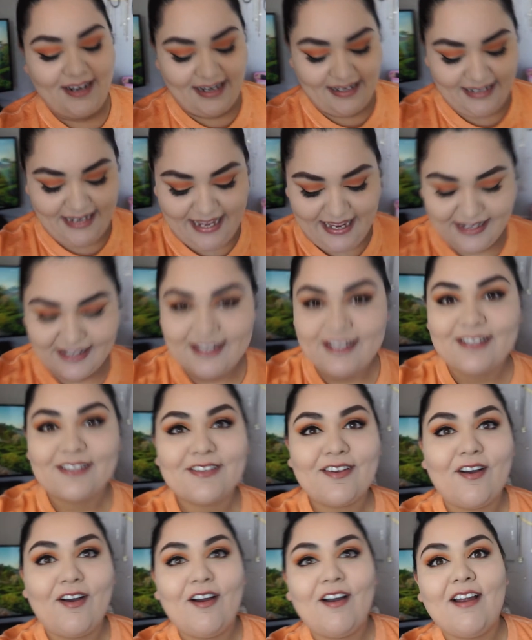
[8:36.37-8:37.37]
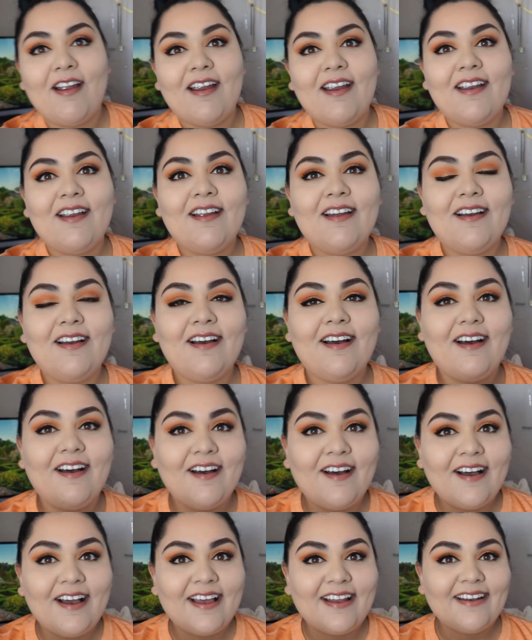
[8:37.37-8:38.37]
and lashes are
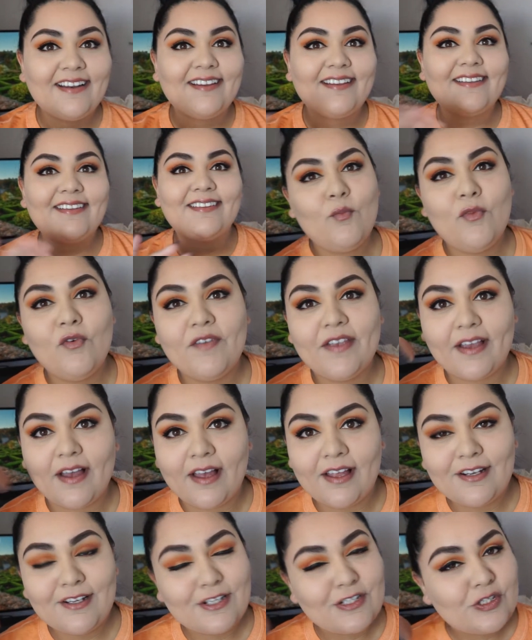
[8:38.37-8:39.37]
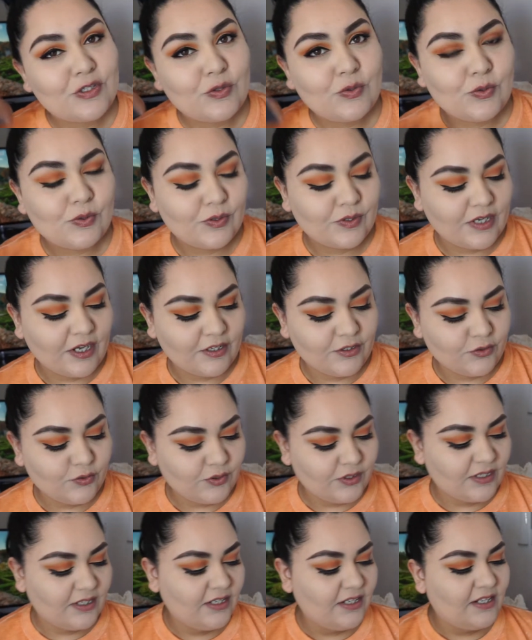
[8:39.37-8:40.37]
on. Moving on to contour.